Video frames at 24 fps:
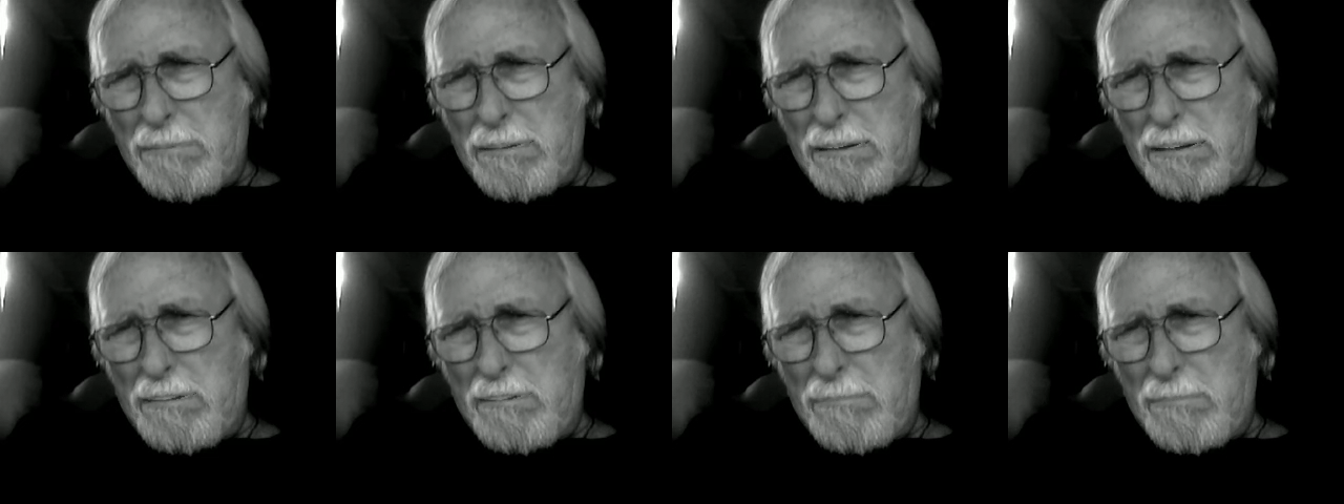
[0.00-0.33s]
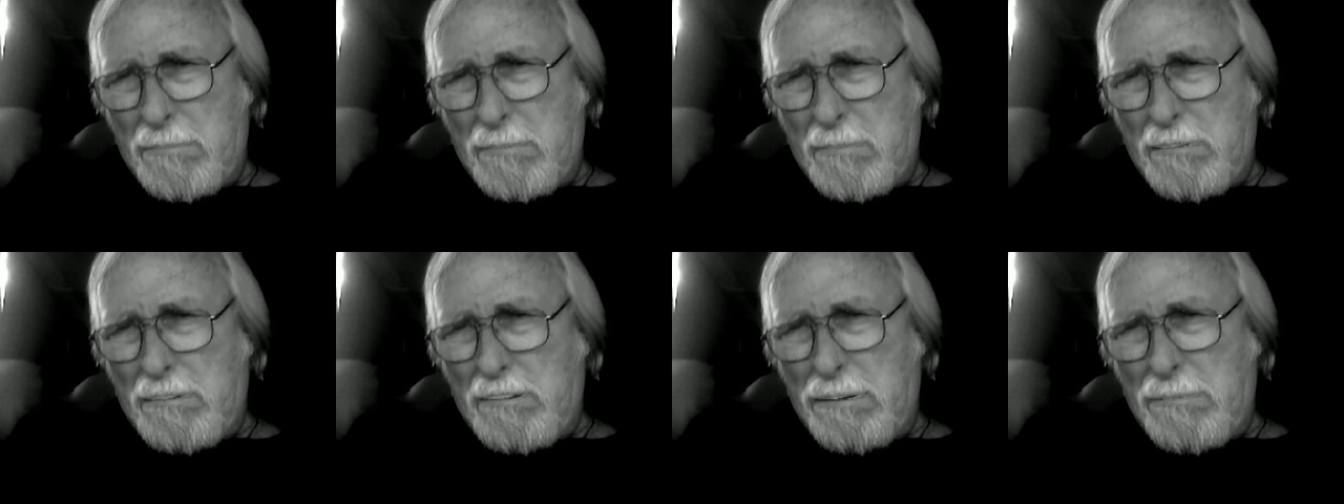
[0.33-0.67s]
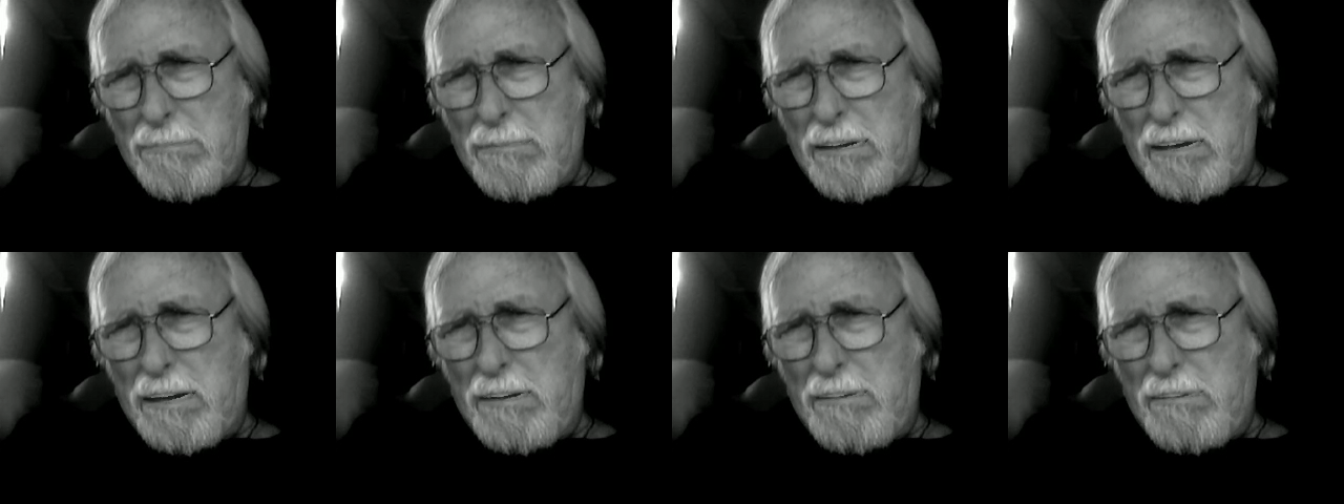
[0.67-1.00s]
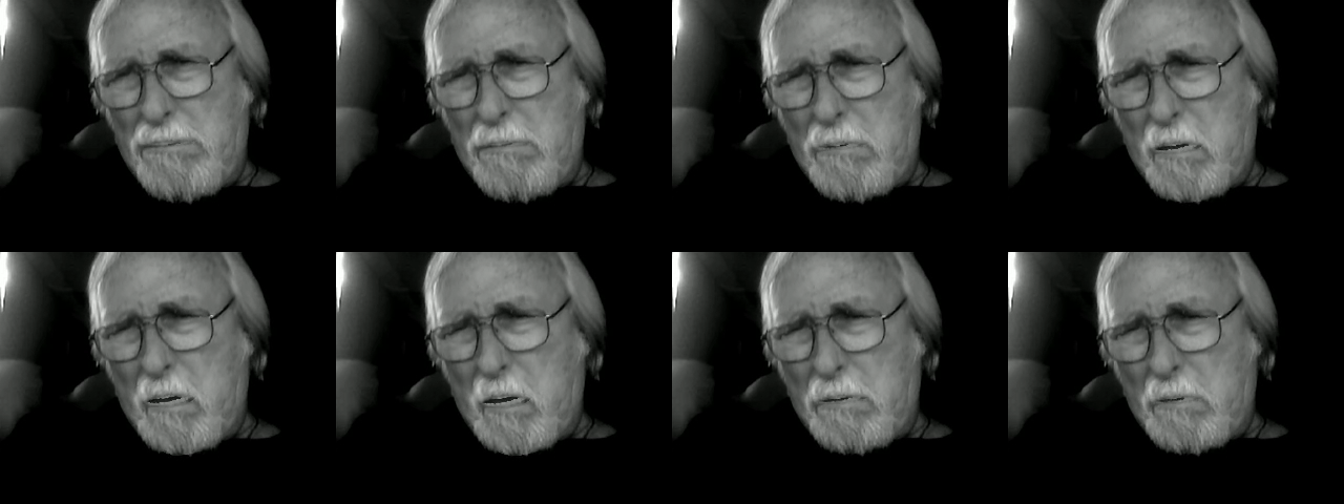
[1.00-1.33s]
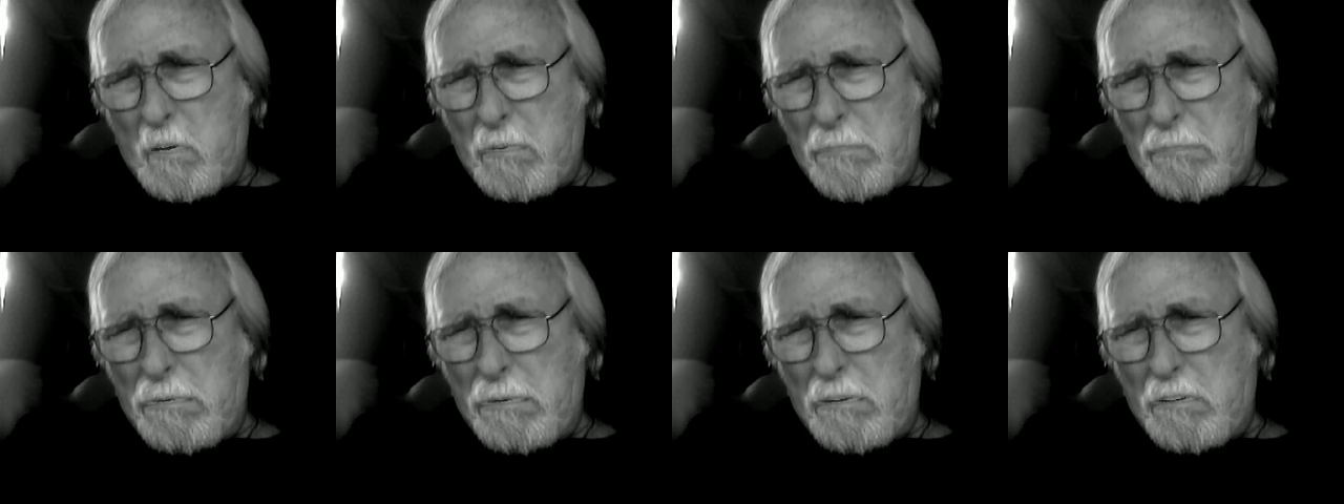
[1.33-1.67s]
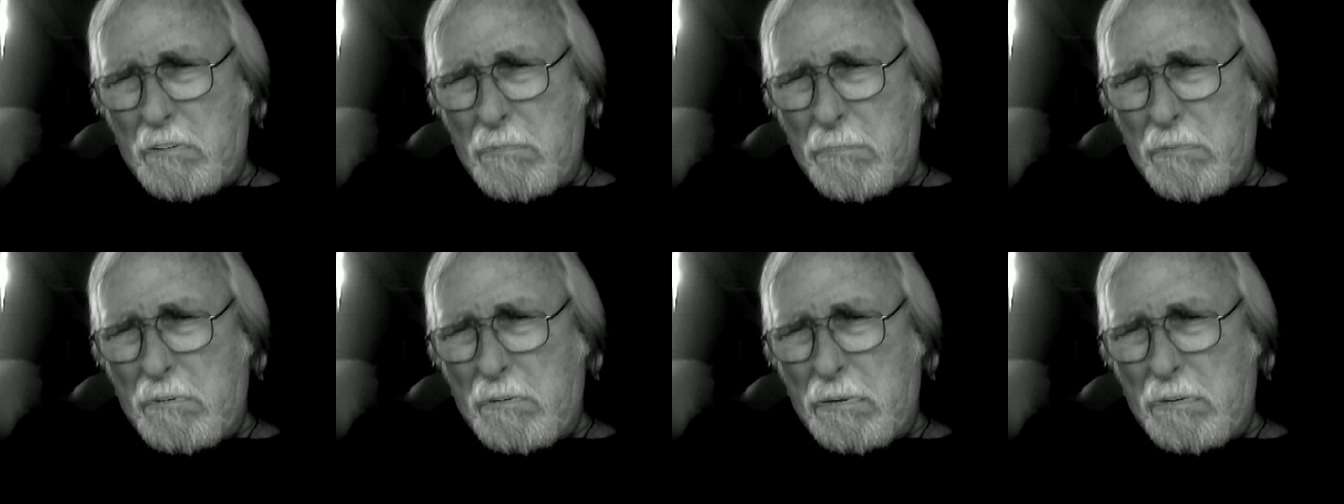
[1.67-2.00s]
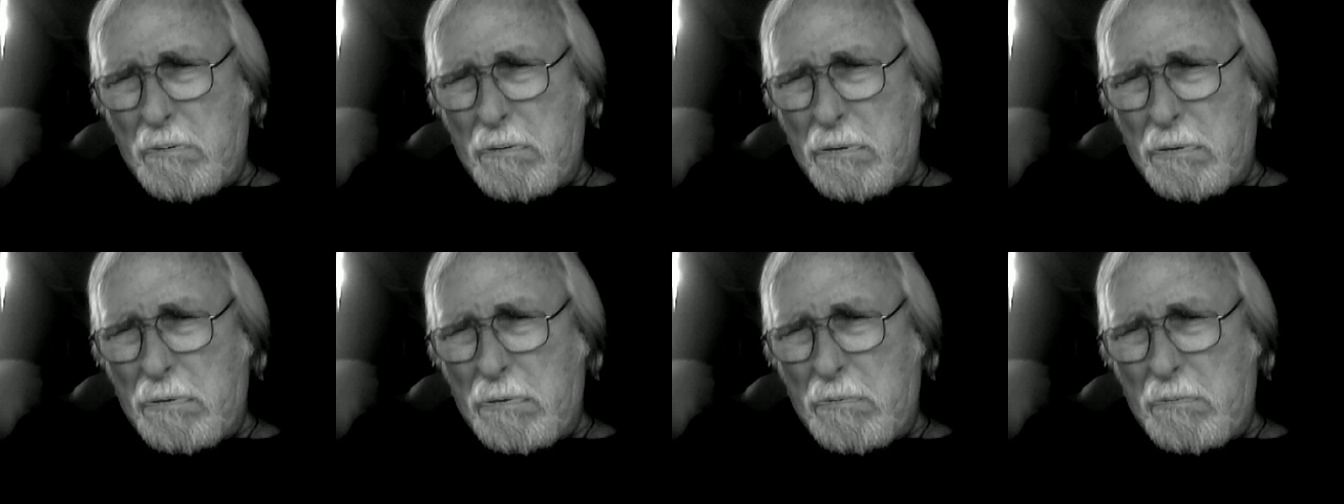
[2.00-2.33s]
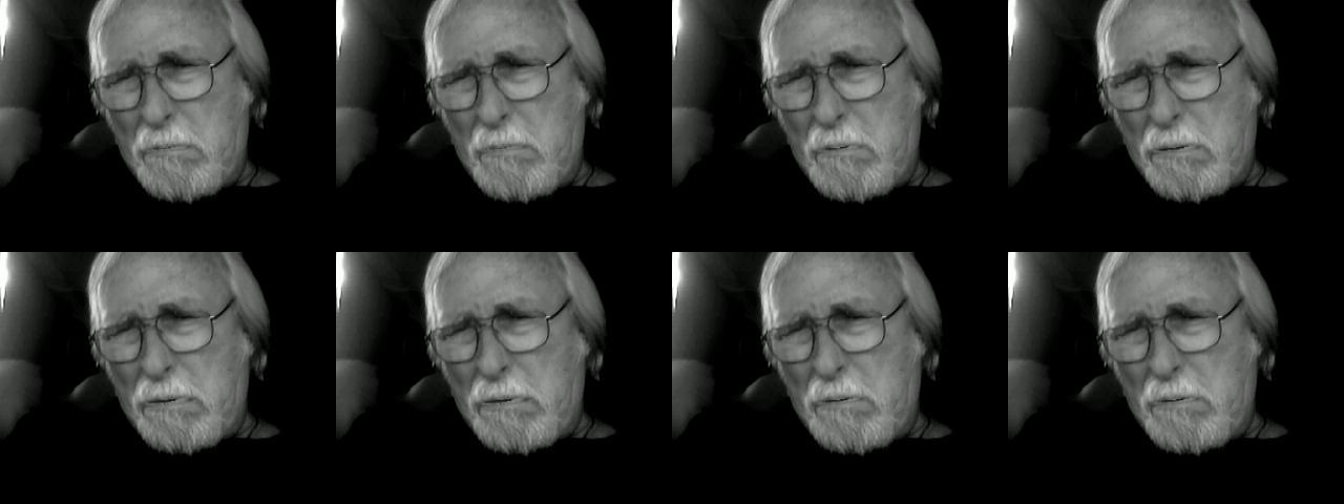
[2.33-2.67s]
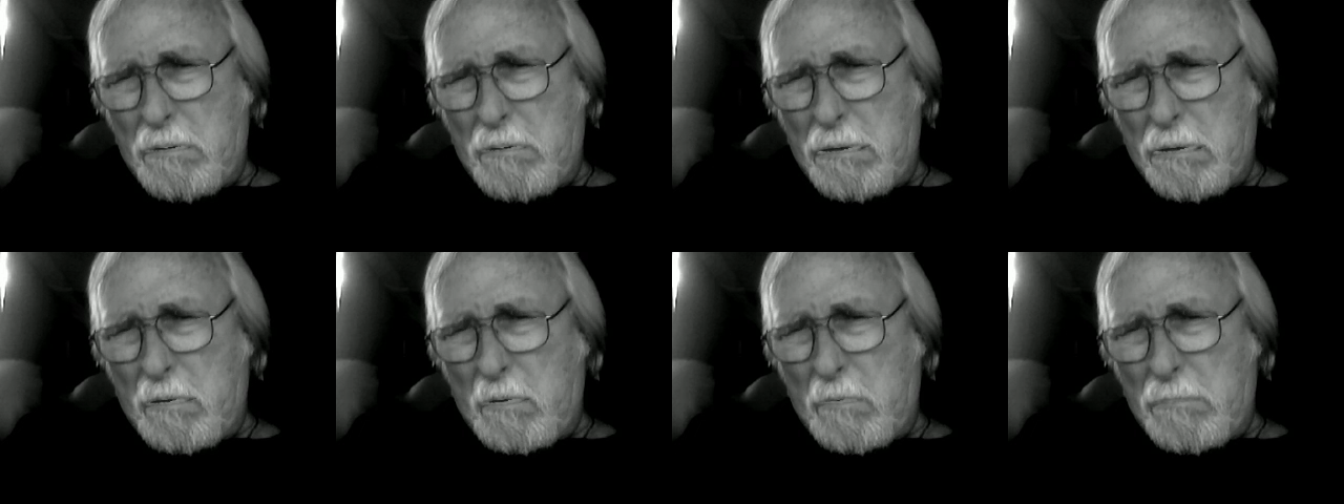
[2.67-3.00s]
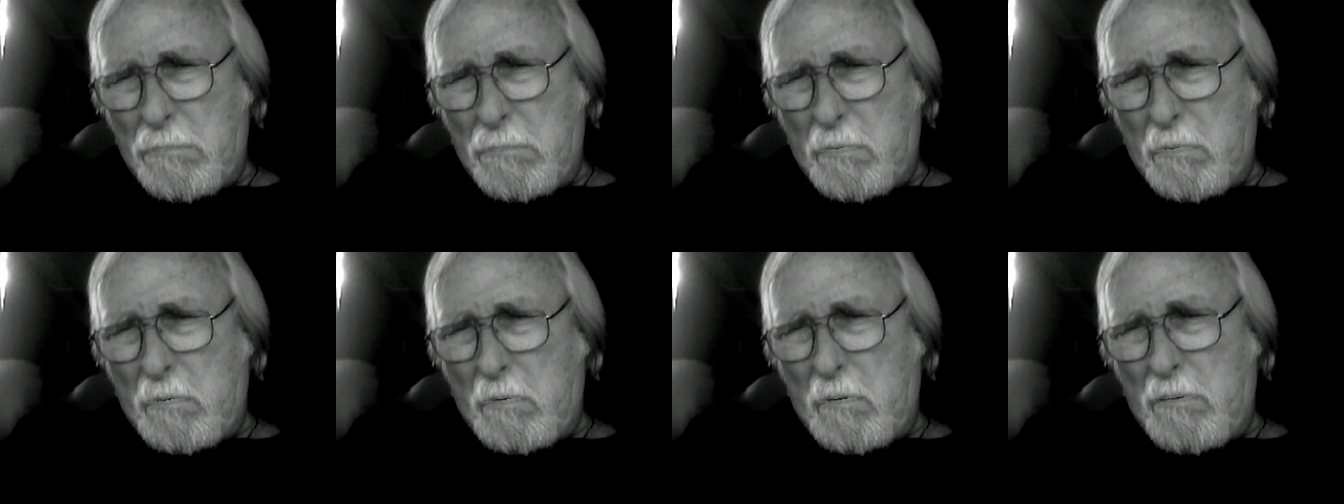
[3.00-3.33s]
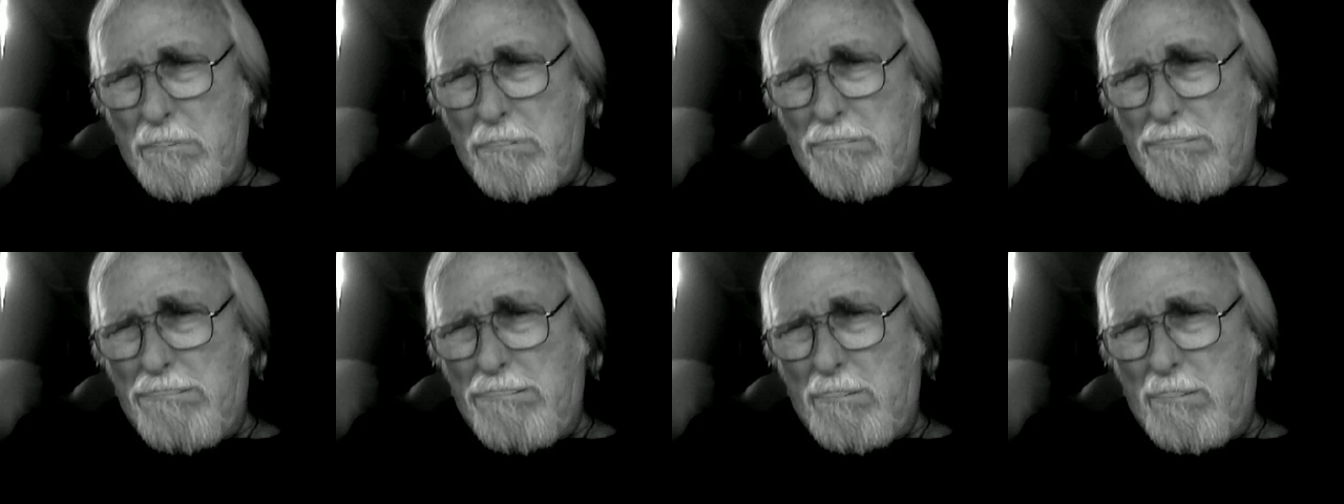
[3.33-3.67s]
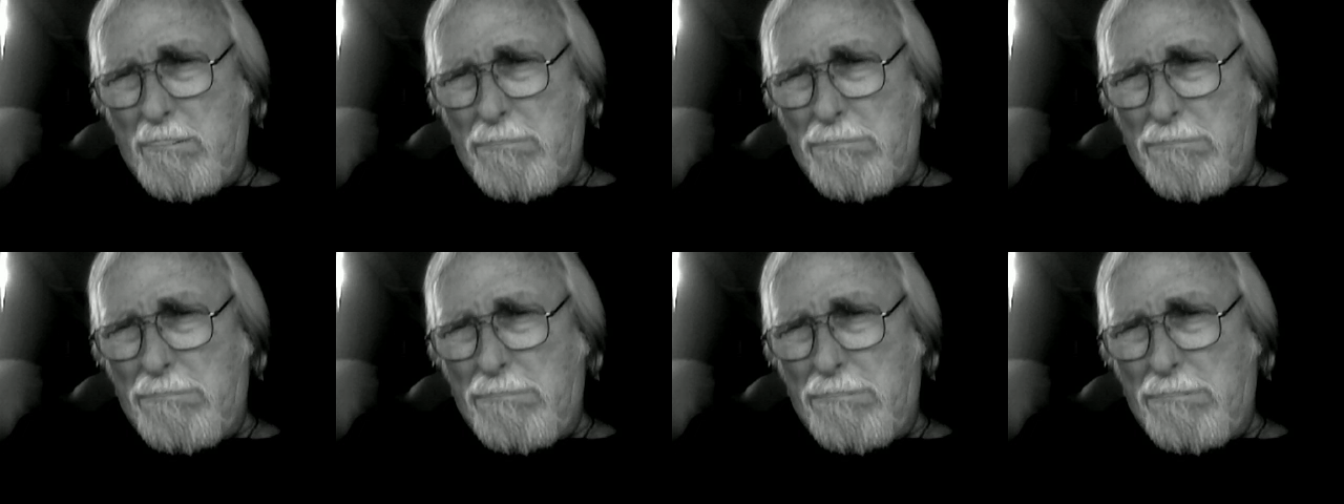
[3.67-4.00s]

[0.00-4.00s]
No use making a lot of motion about it. That's the way I see it anyway.